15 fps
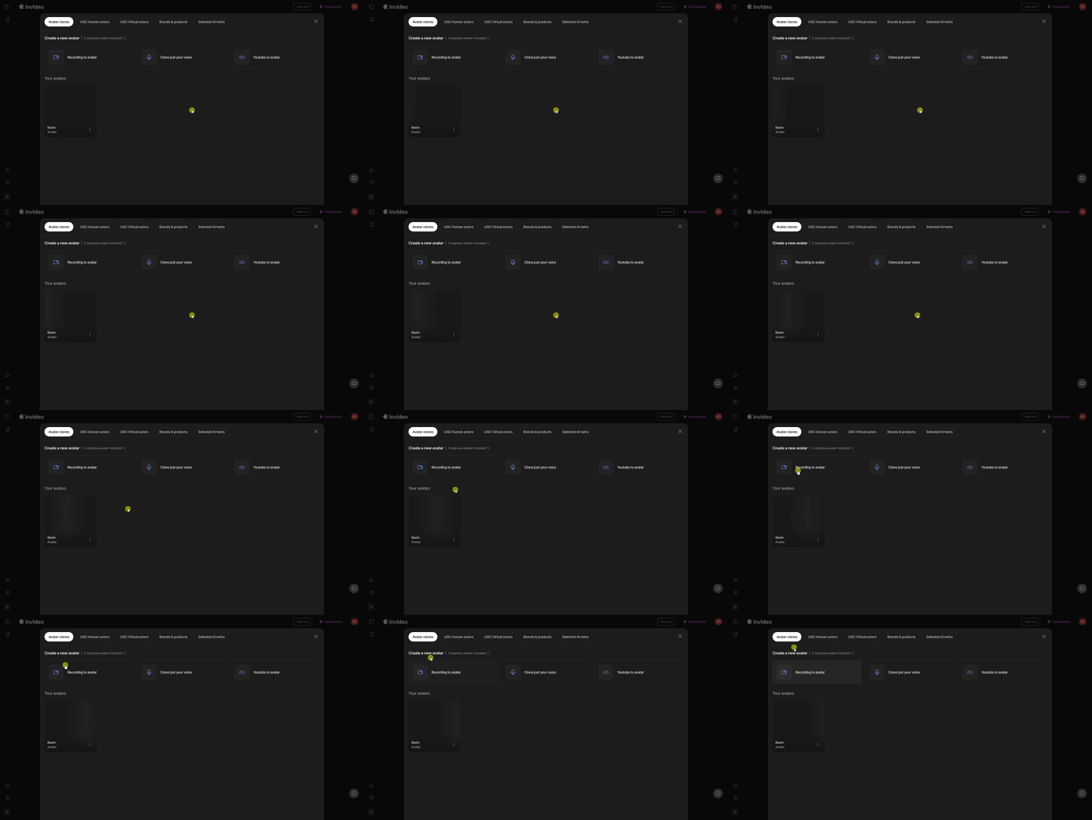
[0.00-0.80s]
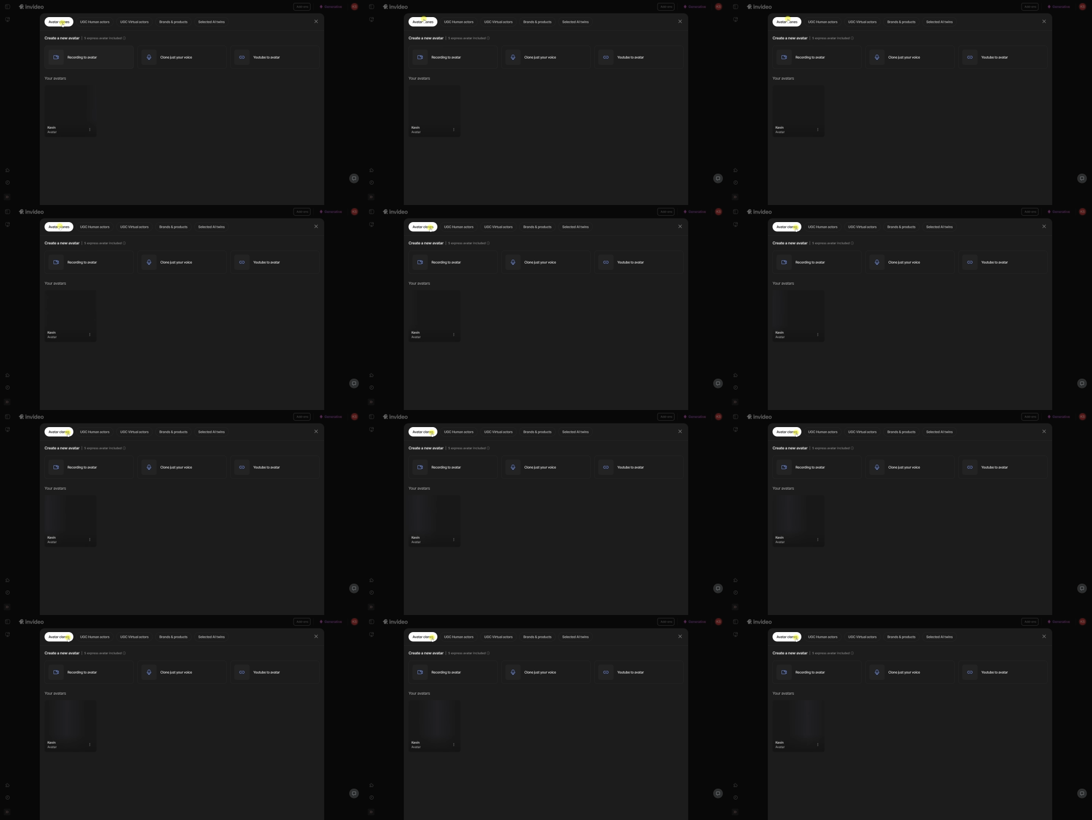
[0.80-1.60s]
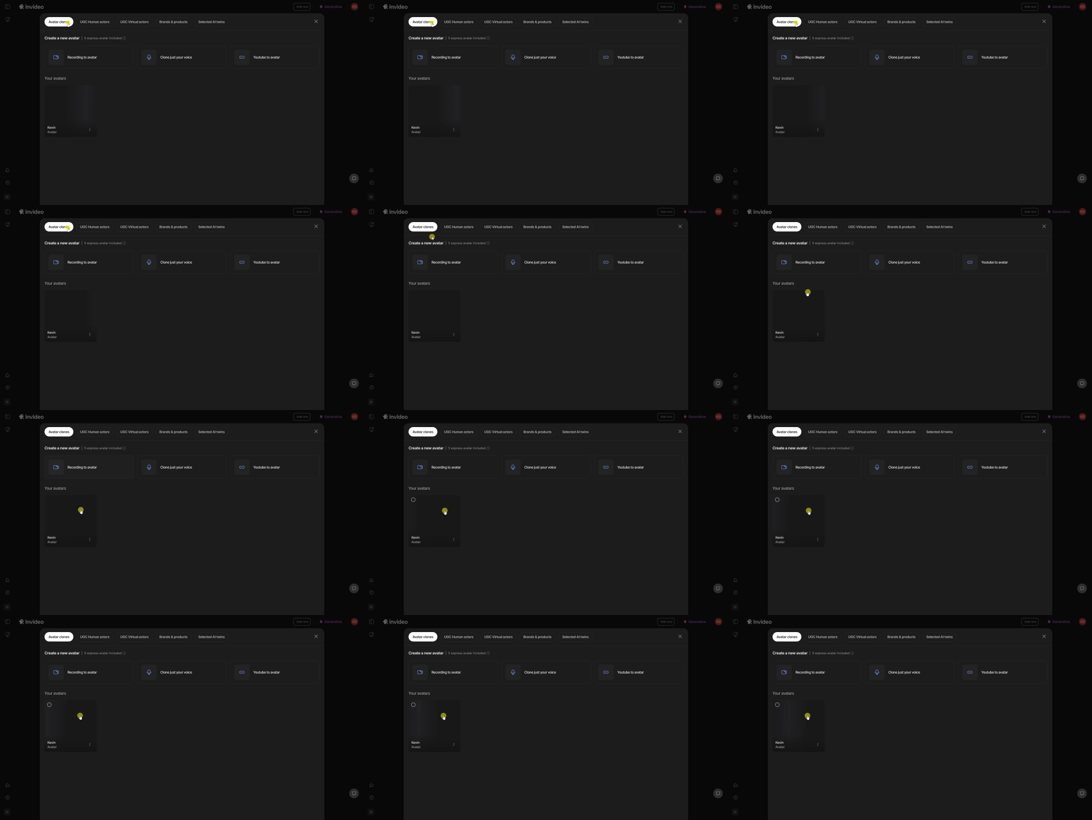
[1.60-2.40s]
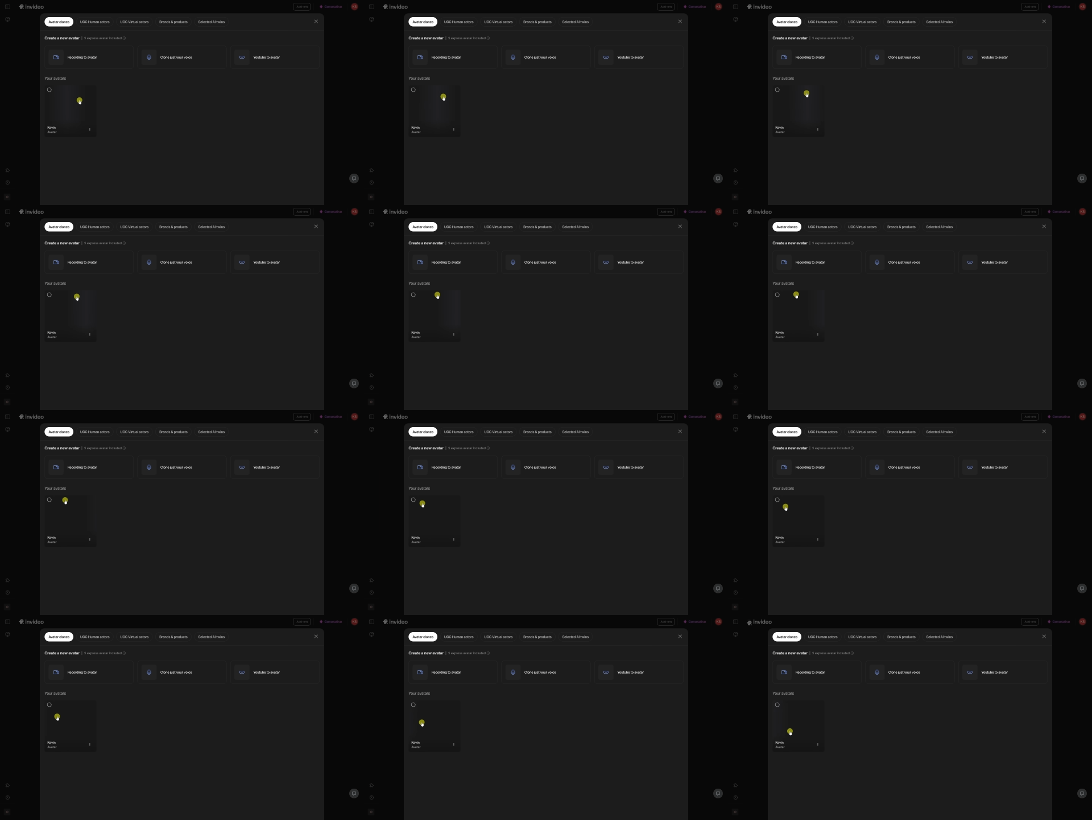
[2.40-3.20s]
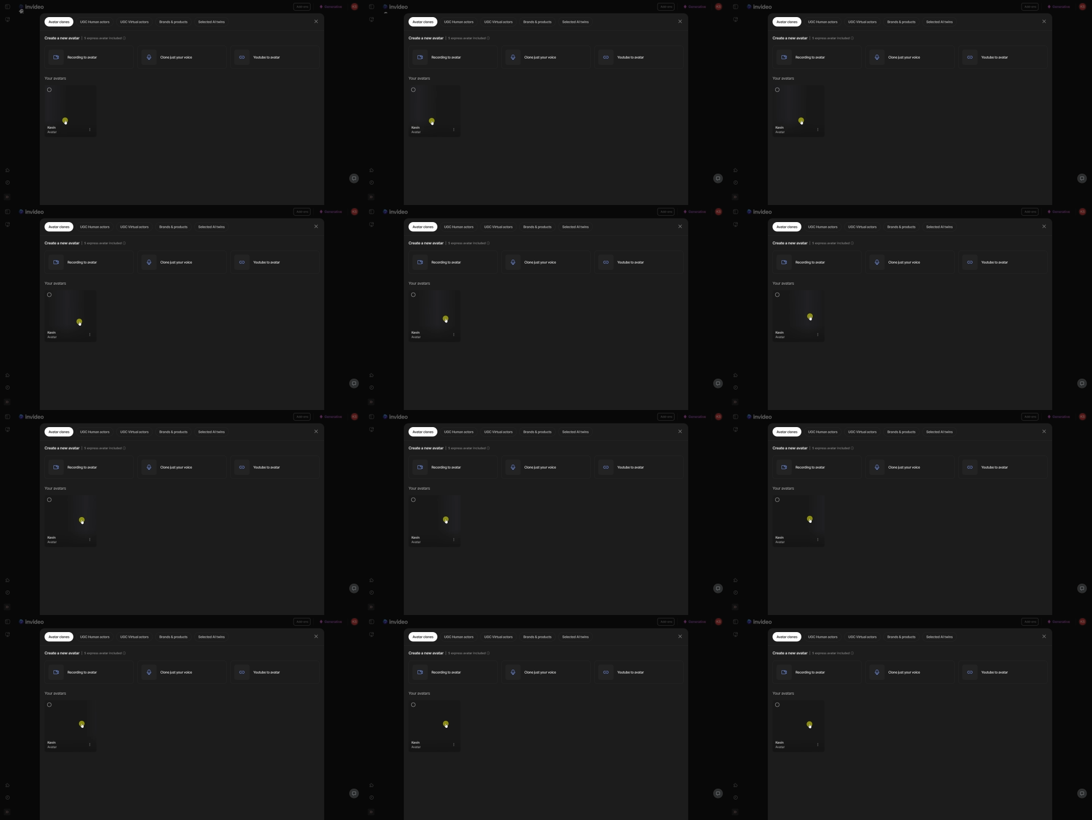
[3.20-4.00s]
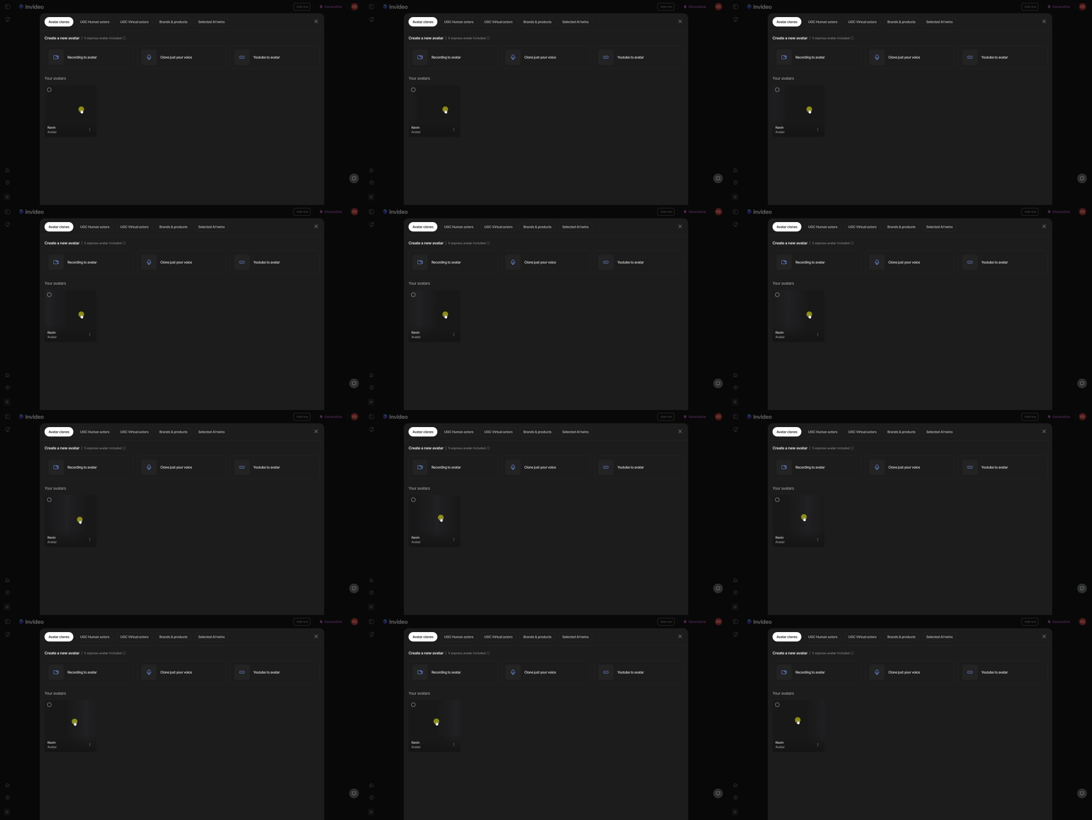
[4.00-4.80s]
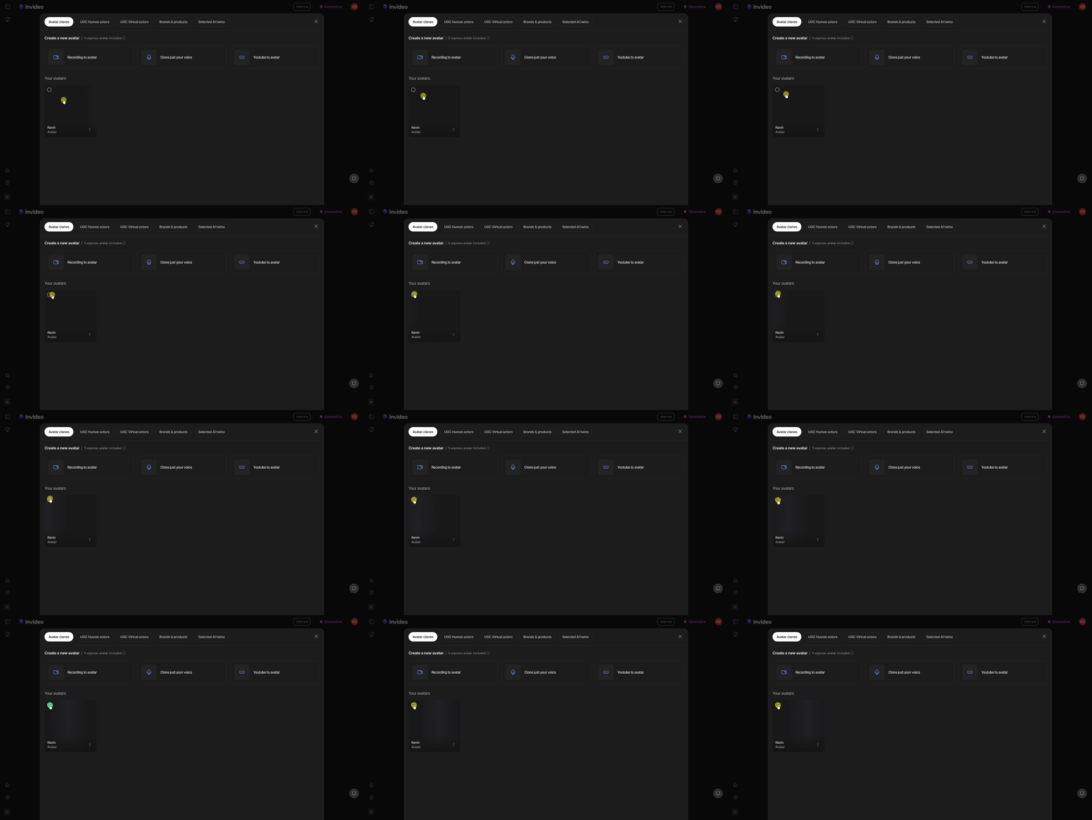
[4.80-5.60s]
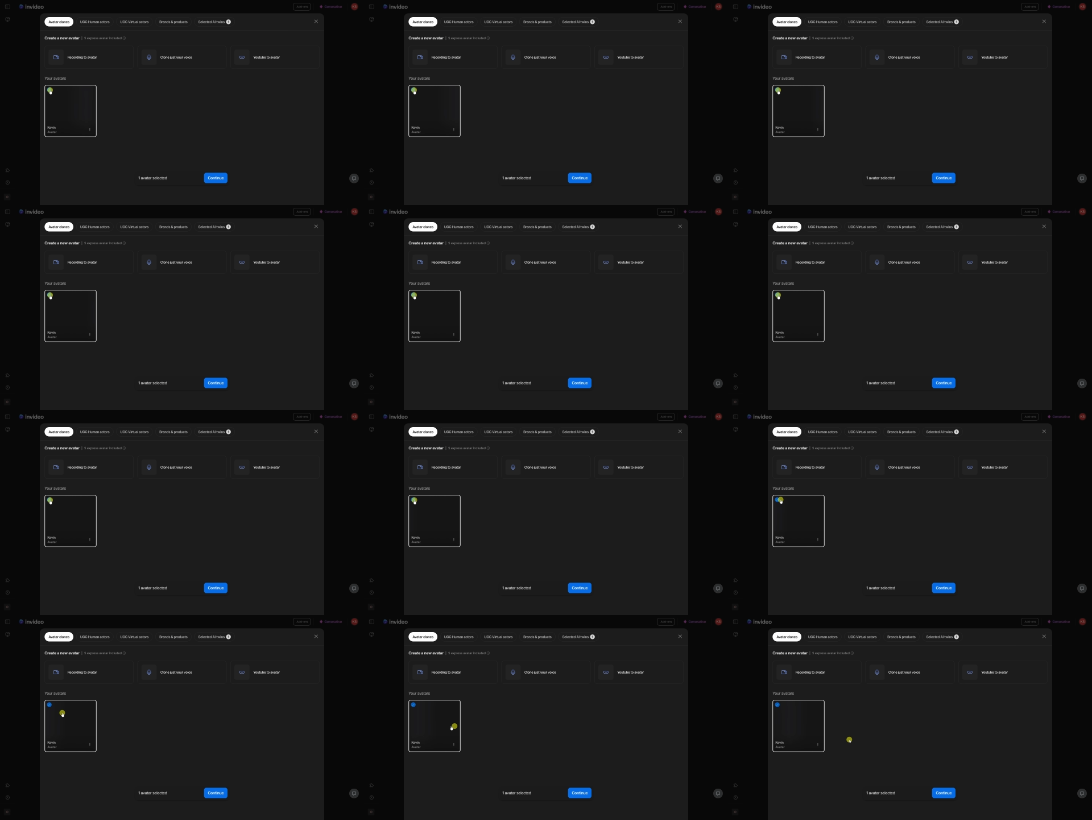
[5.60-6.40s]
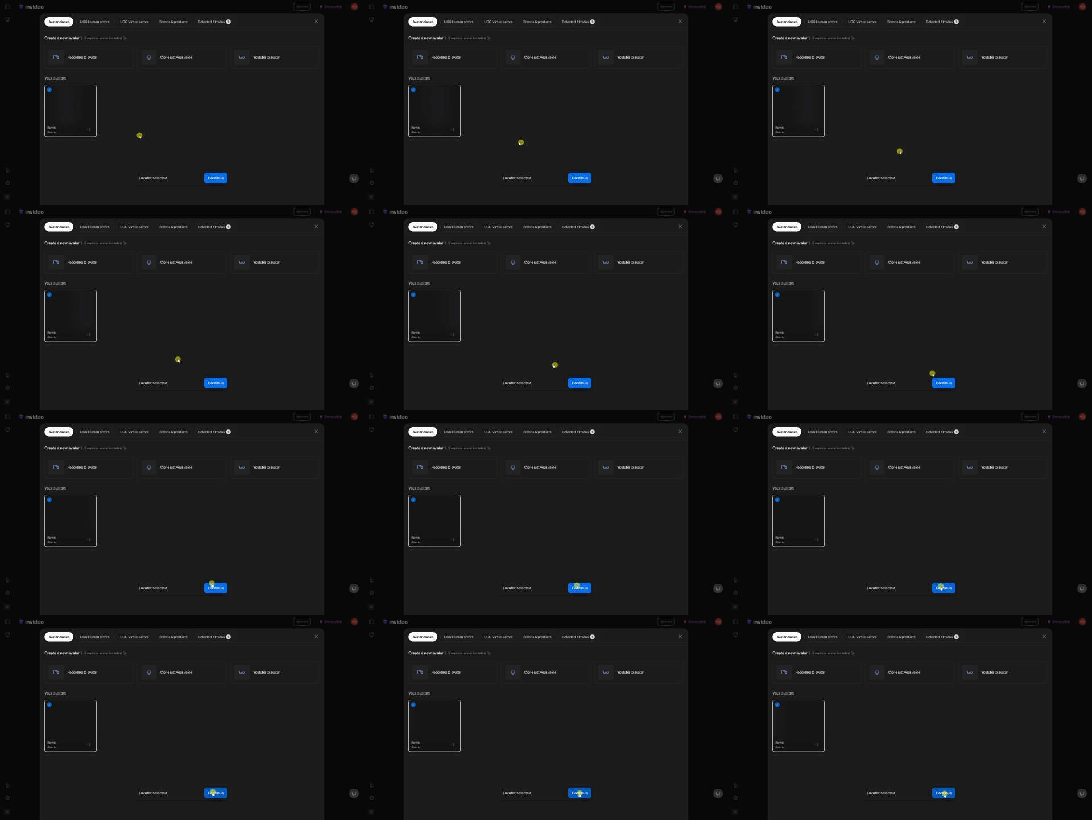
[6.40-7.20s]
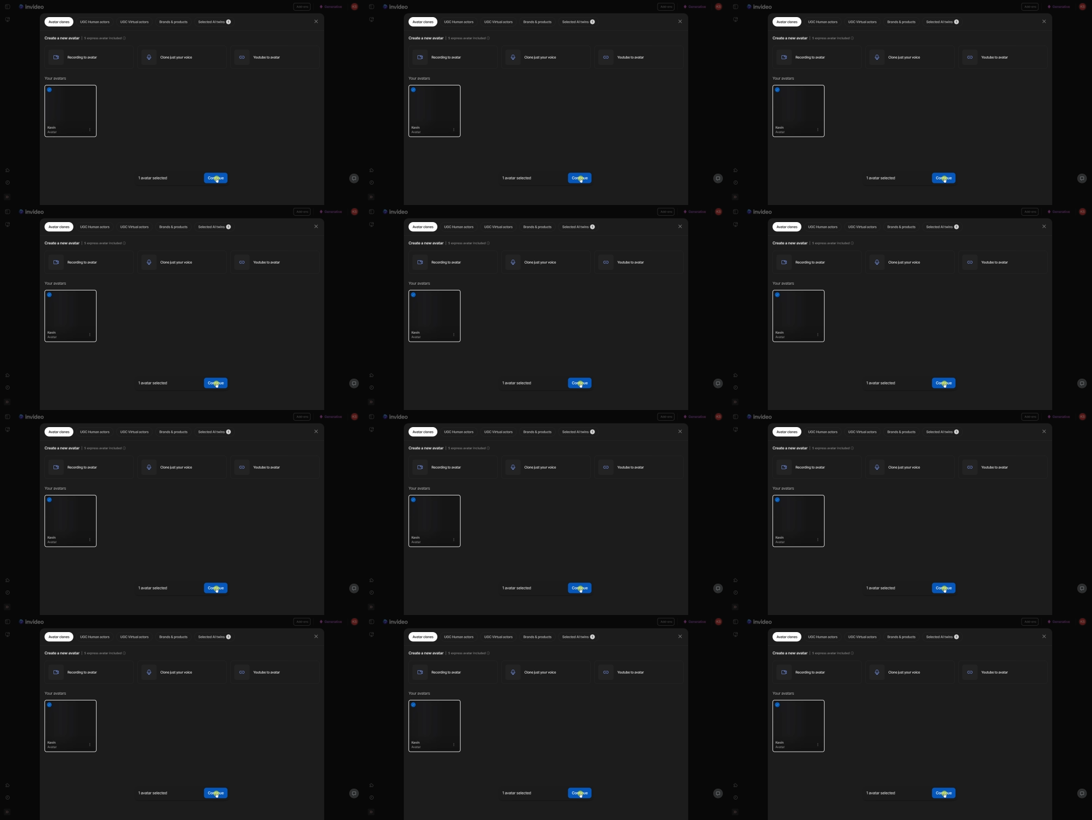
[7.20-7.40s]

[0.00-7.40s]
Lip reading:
Nobody's mouth can be seen.